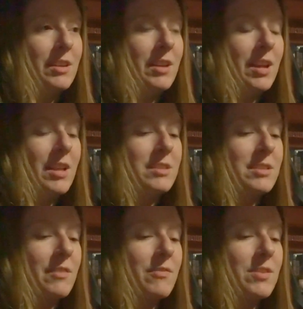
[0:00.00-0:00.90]
and
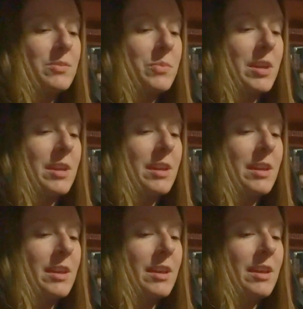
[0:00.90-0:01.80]
stuff this week,
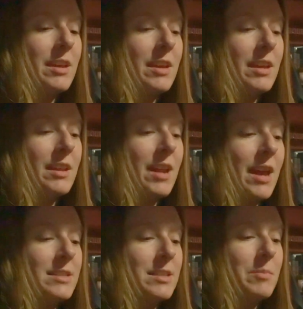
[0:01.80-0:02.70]
it
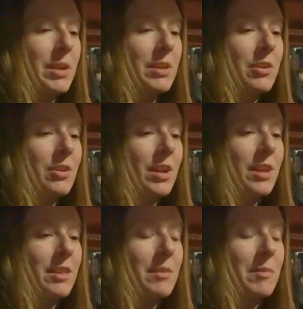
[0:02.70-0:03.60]
hasn't been good. I
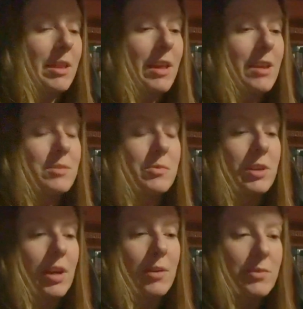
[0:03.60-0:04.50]
think my last
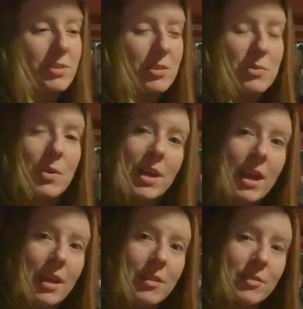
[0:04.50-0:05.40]
workout was the
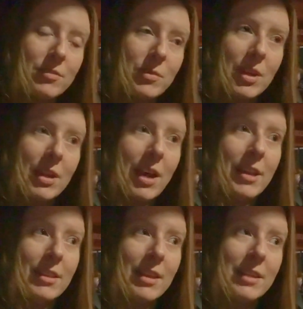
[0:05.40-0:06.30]
28th or
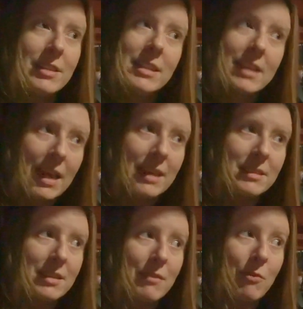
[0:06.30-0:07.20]
29th, and today is
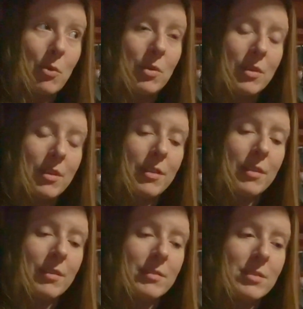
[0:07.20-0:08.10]
the 4th.
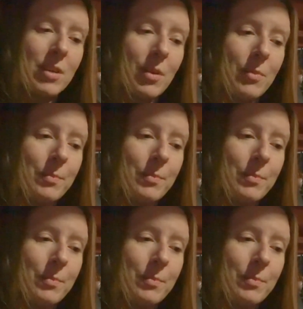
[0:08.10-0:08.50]
So